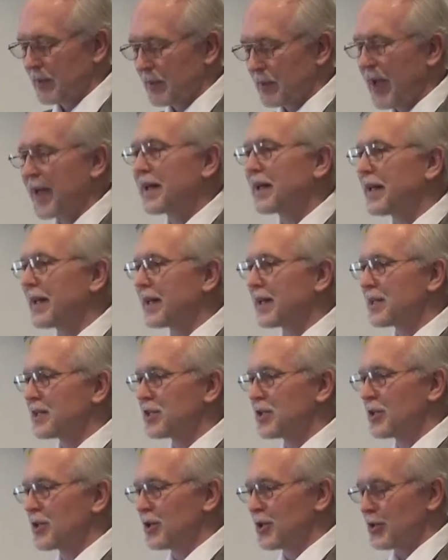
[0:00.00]
Kind of like us
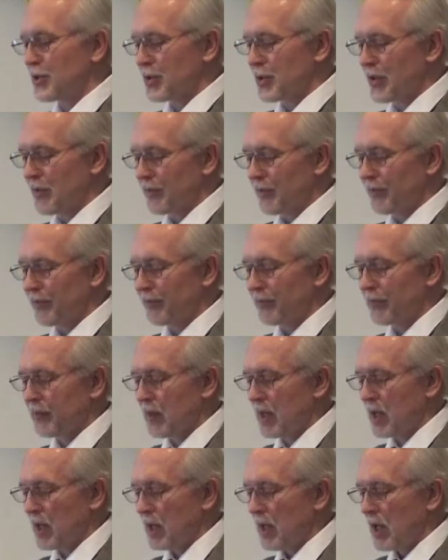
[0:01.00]
UUs.
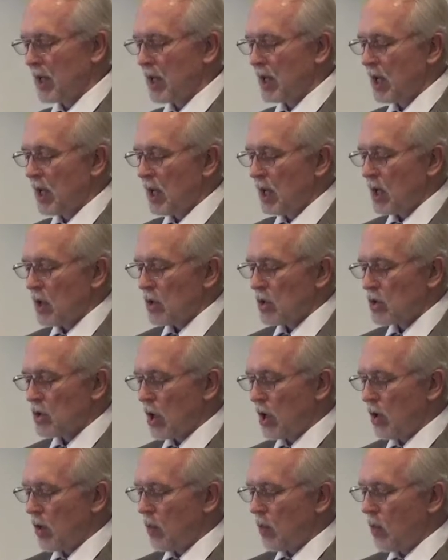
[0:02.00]

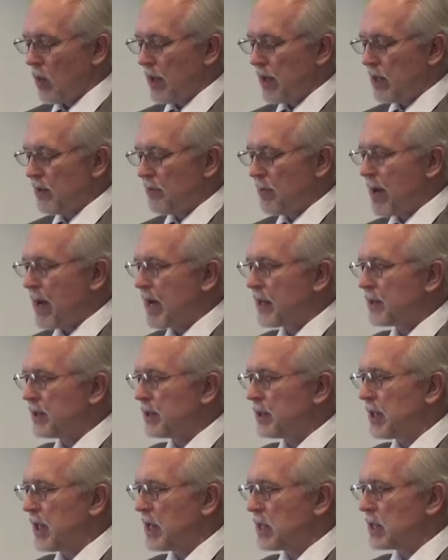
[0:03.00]
So what a
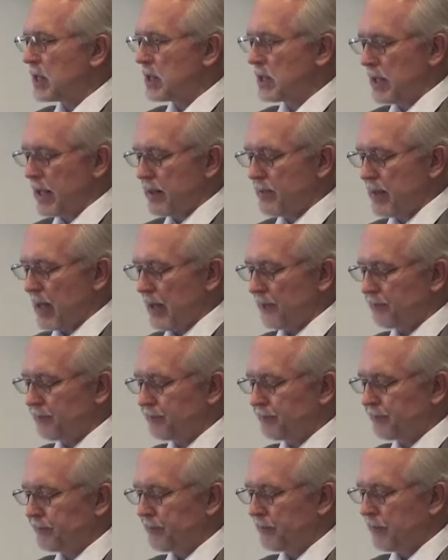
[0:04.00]
modern day stigma.
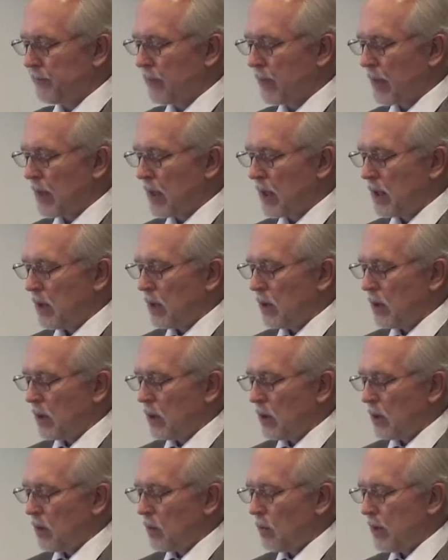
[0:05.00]

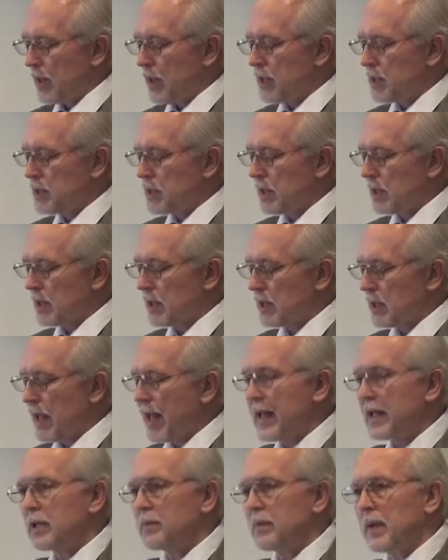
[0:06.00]
What is it
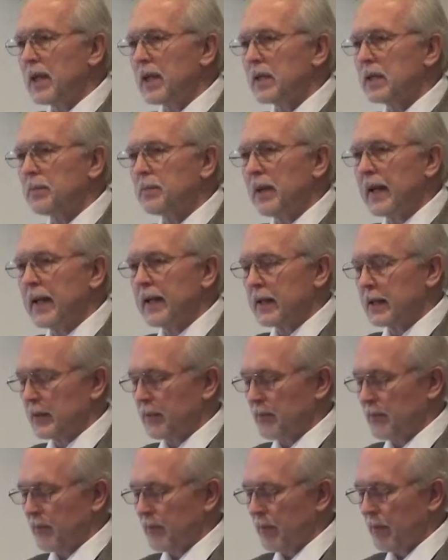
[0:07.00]
like being a pagan?
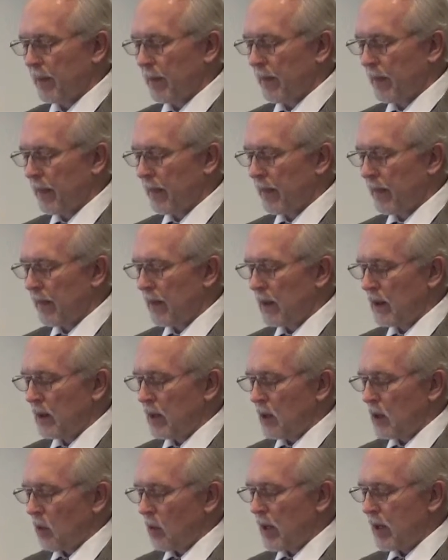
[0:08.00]

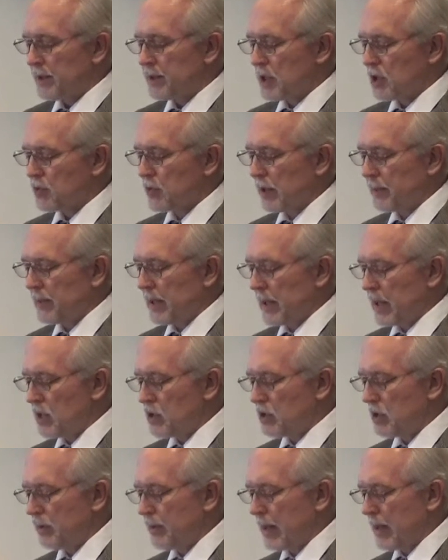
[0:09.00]
While
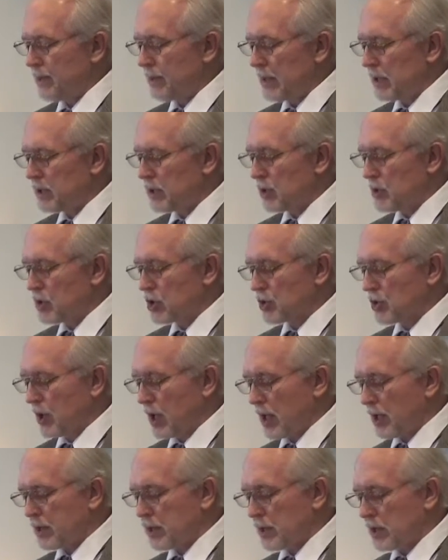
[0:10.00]
discrimination may be too
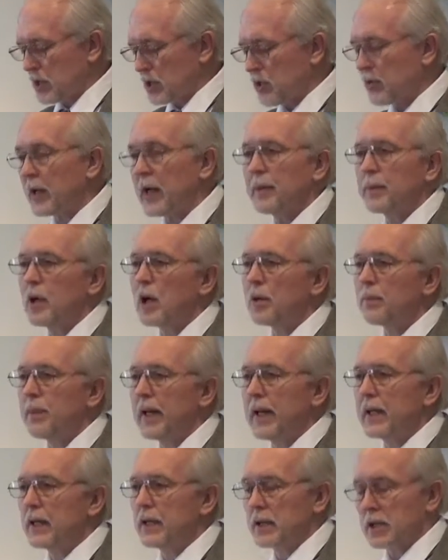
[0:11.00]
strong to describe all
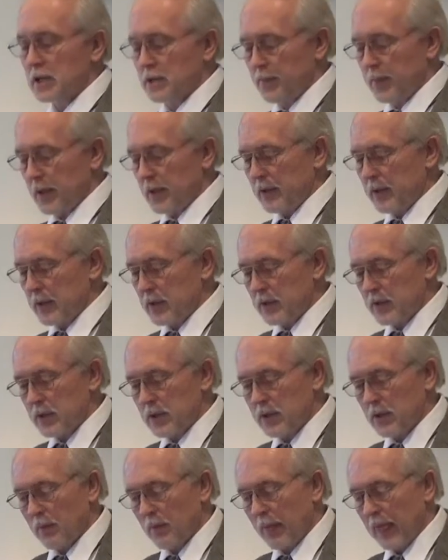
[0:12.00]
pagan
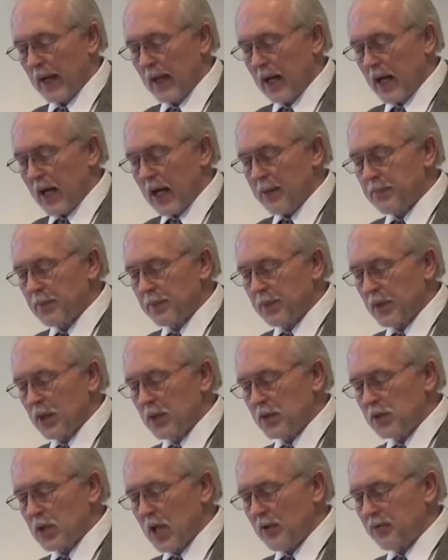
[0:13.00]
experiences, I
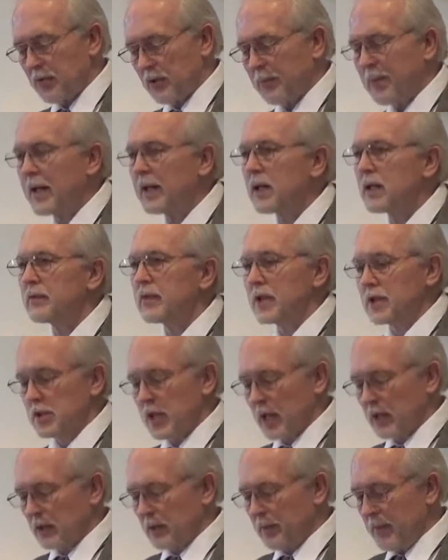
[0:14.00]
propose that for many of us
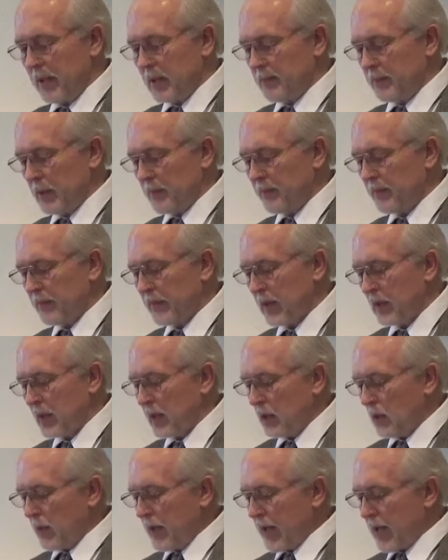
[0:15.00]
at the minimum,
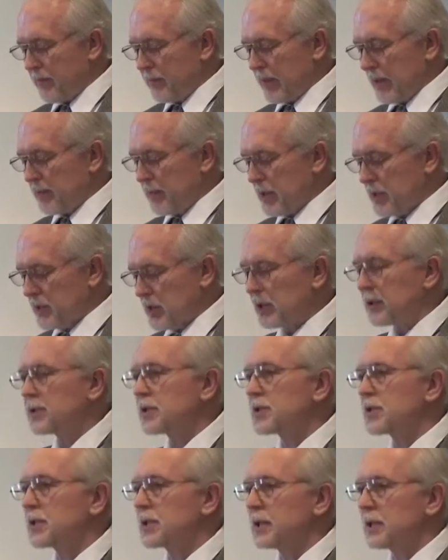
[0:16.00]
we have been
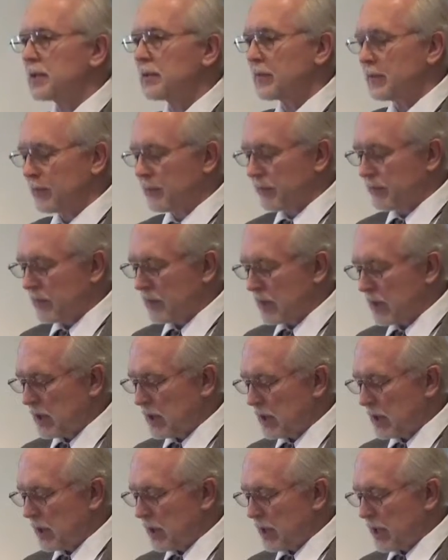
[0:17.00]
misunderstood,
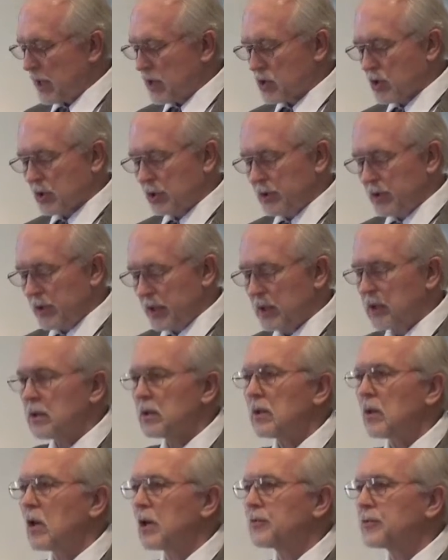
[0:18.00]

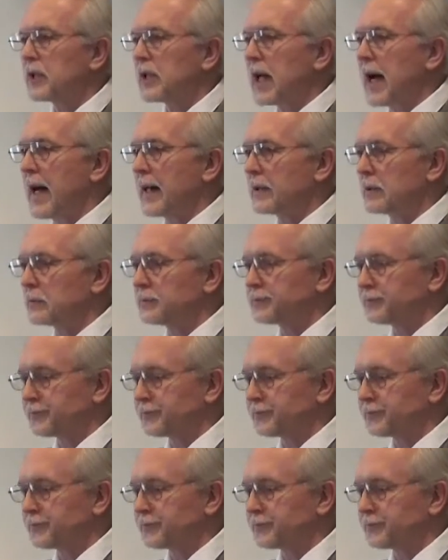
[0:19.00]
excluded, or forgotten.